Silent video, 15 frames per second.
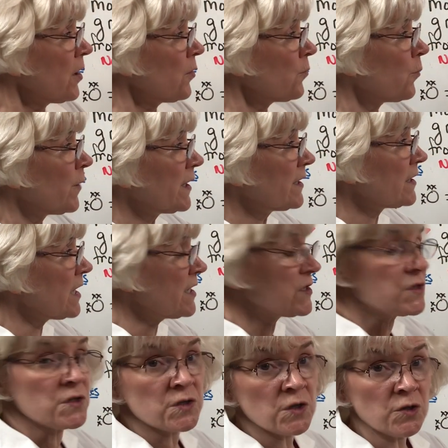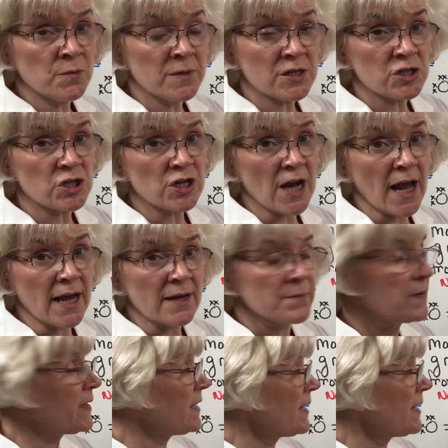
will assume a shape